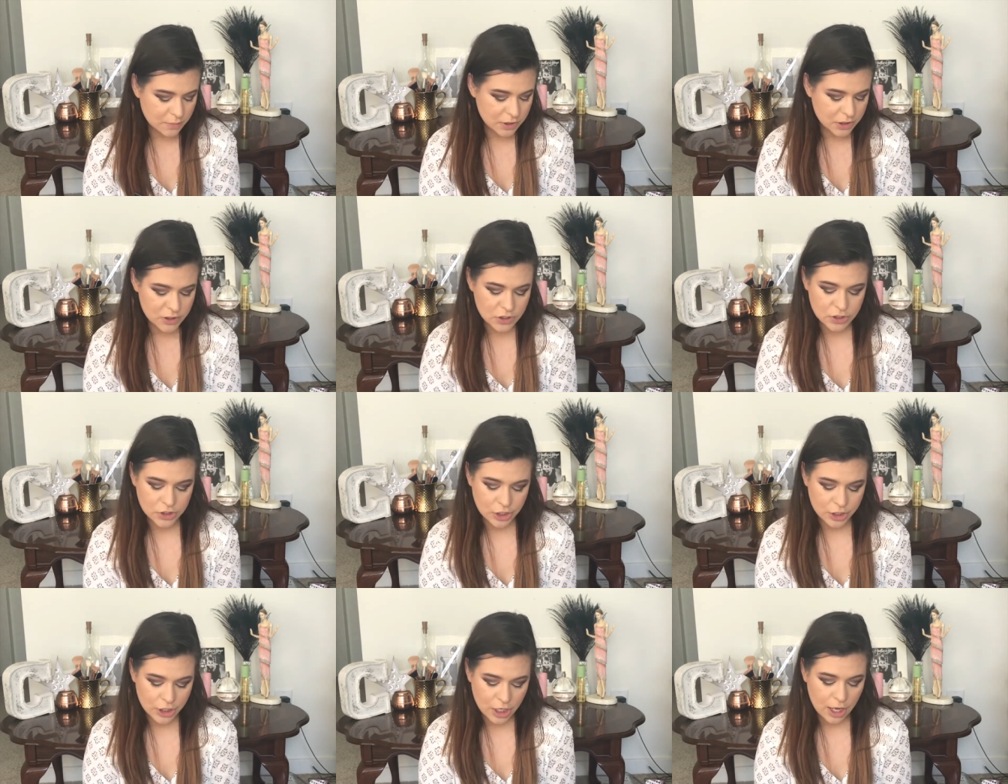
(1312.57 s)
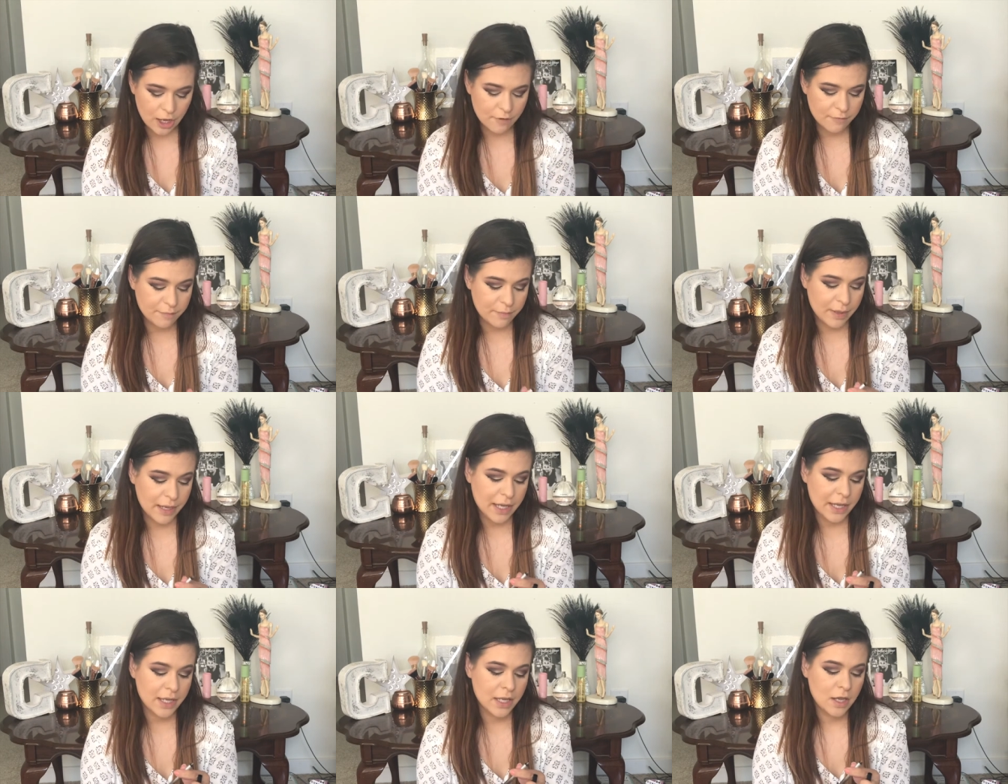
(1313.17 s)
I'm gonna start off
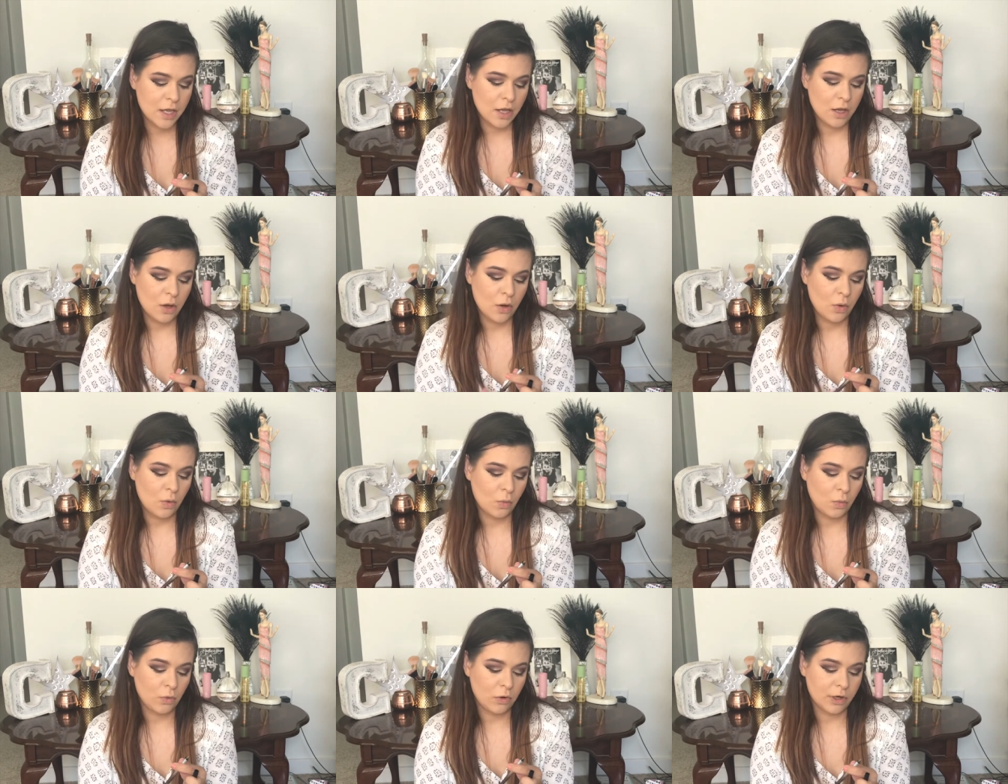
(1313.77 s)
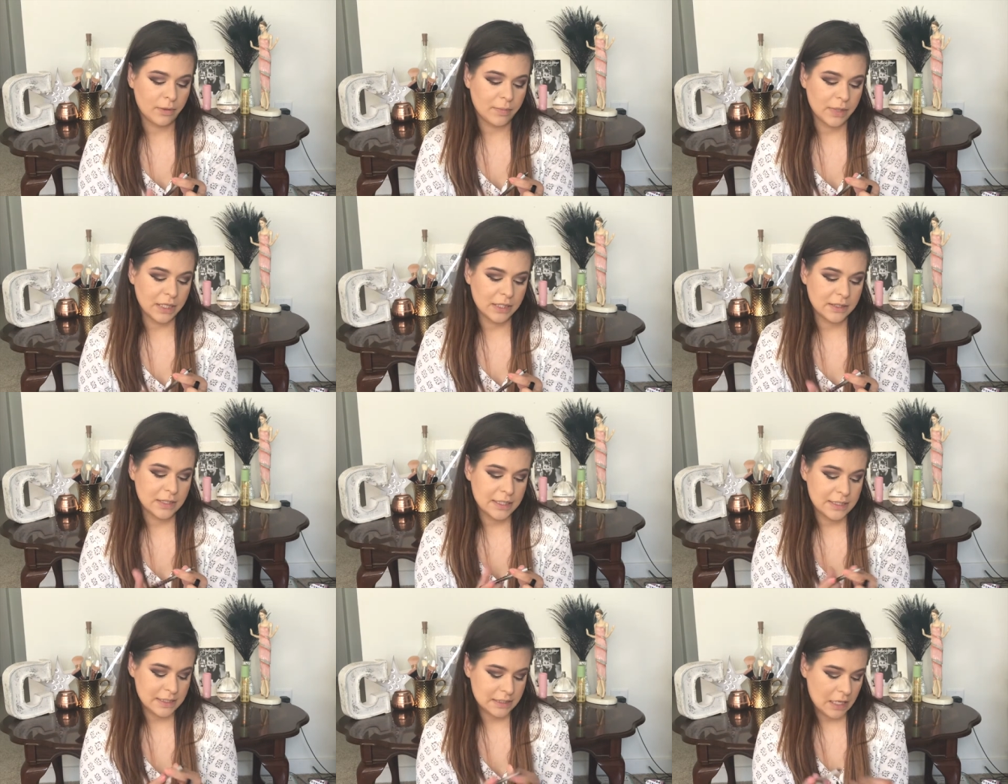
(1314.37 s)
by warming
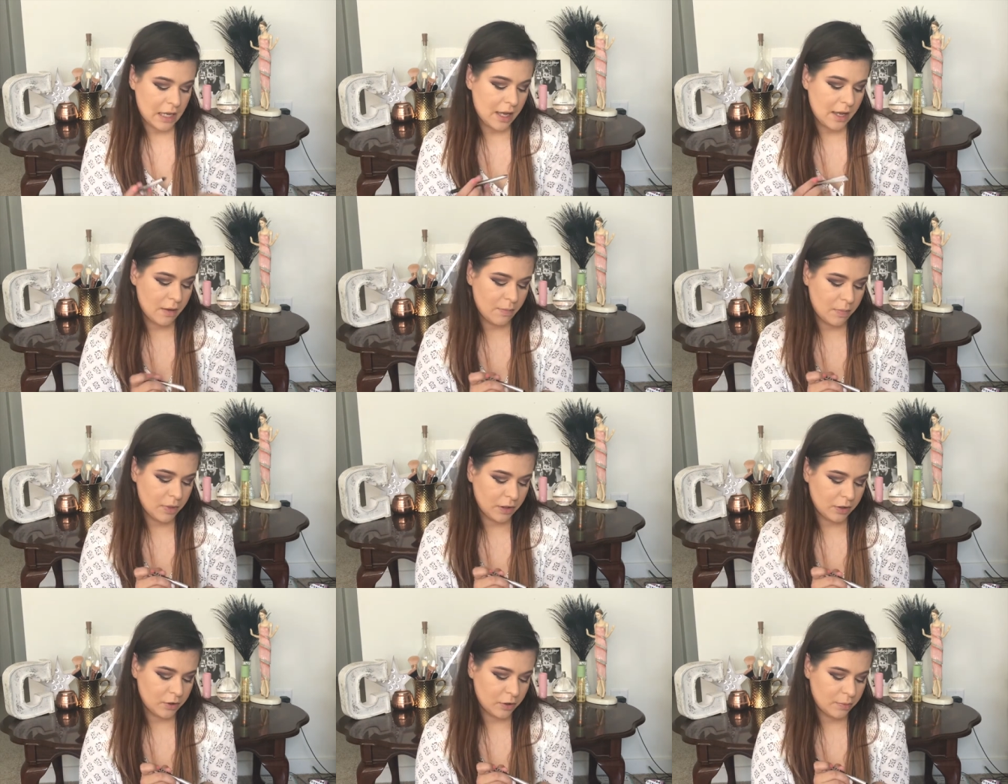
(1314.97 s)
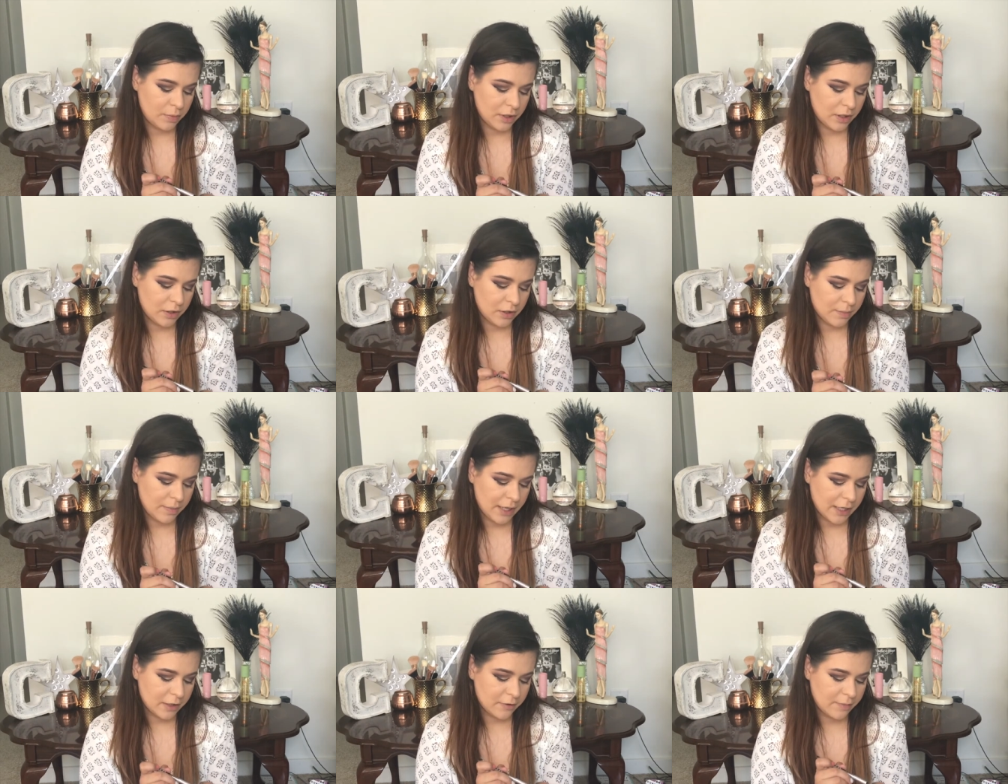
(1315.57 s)
this up a little bit on
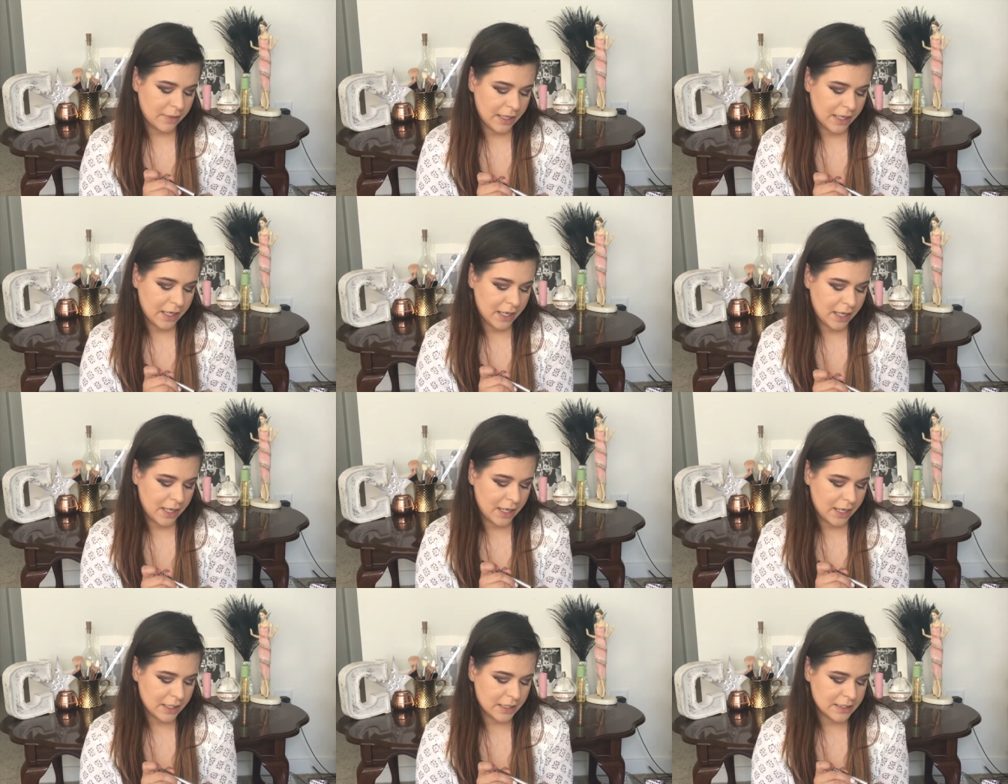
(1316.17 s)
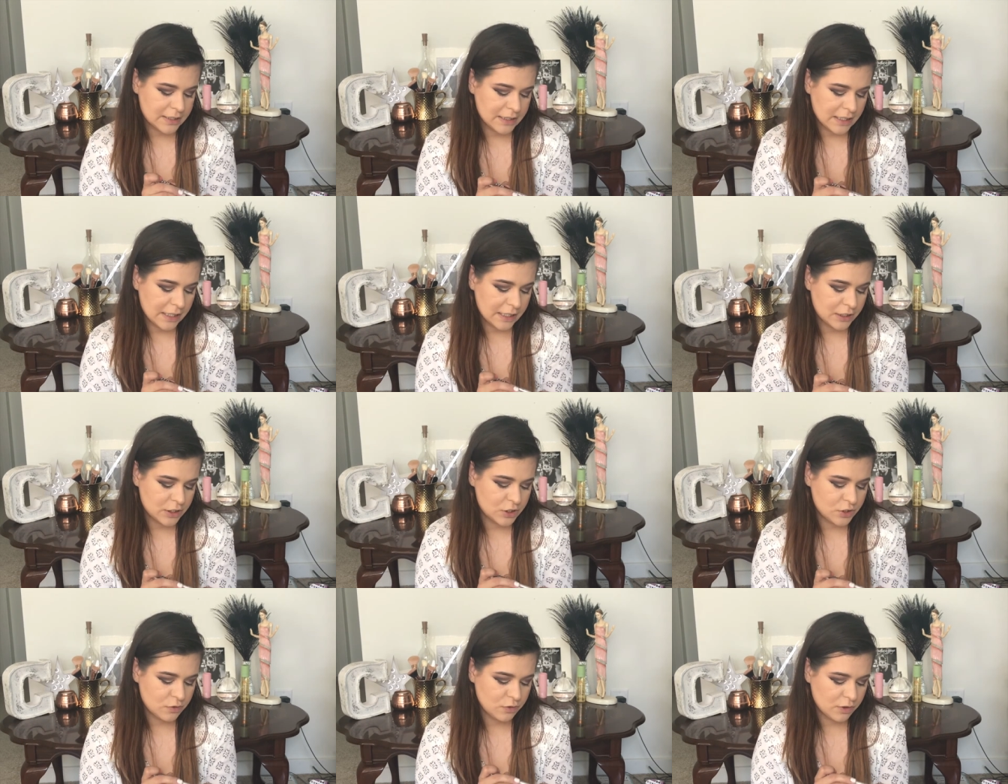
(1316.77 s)
the back of my hand as I
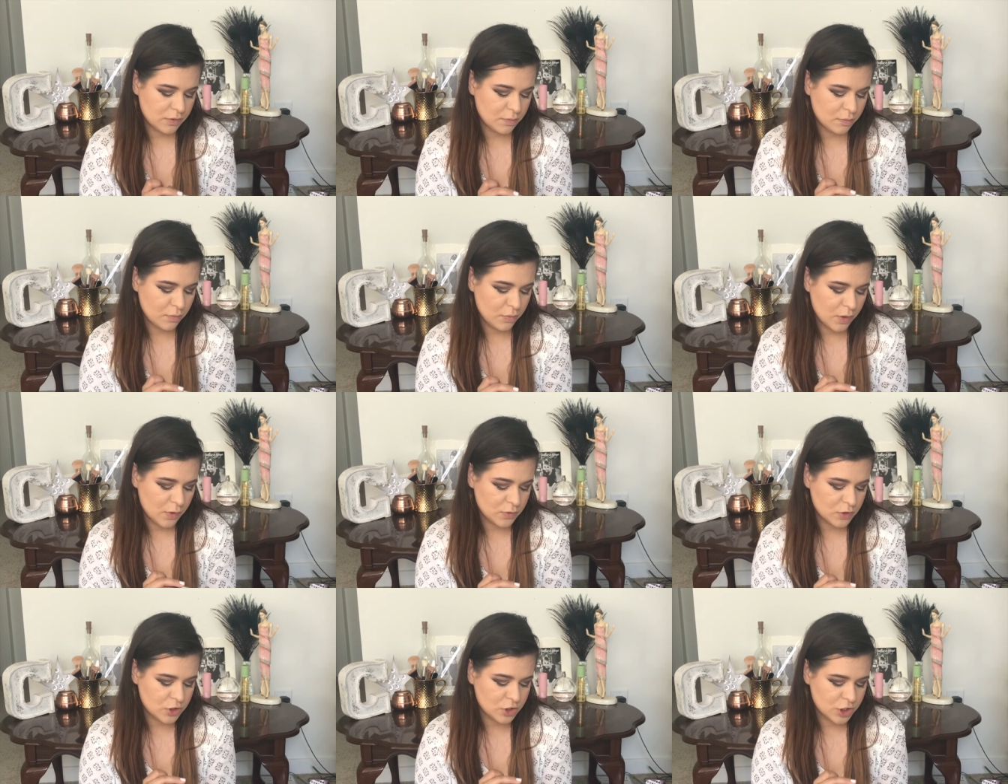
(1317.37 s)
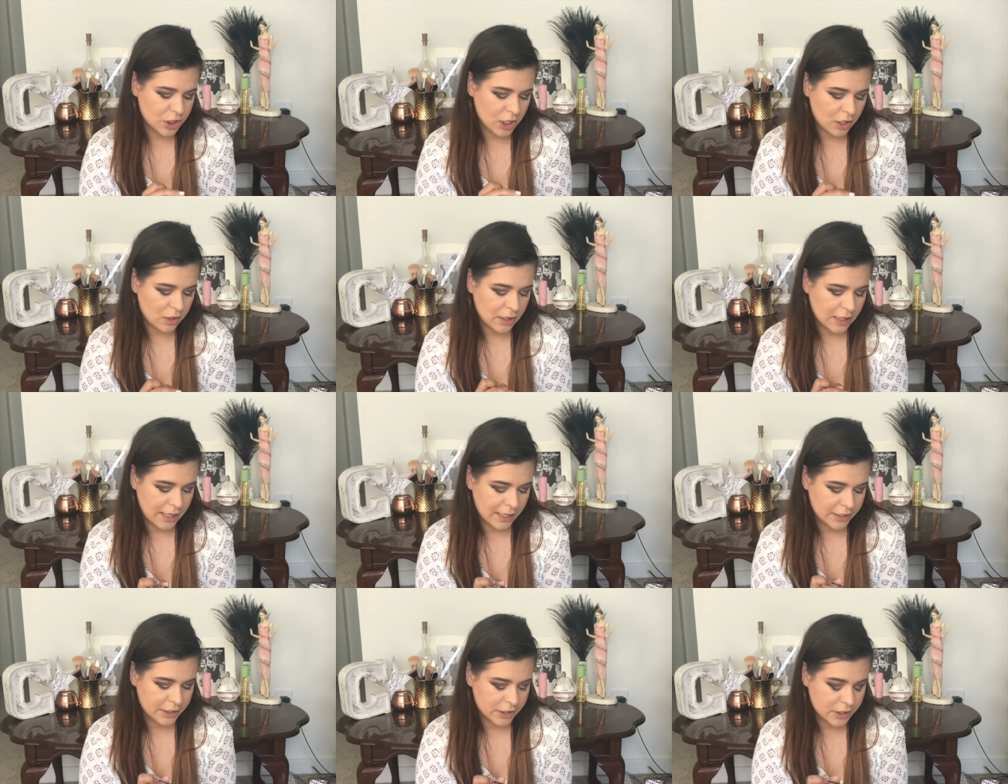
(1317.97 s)
like to do with most gel
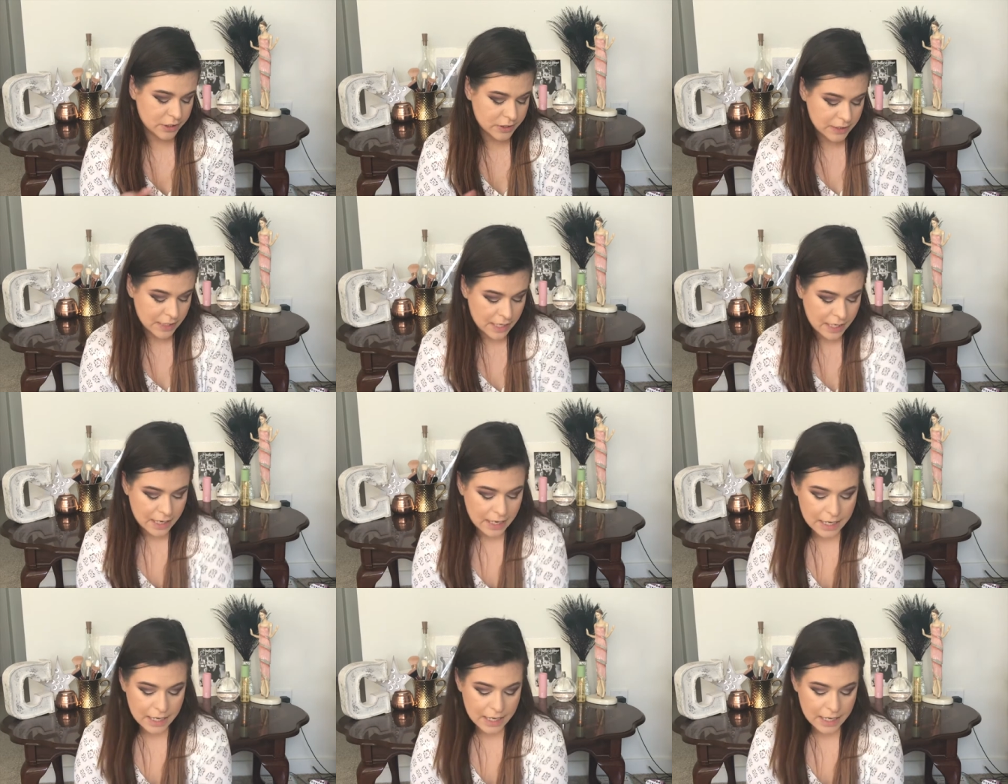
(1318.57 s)
liners.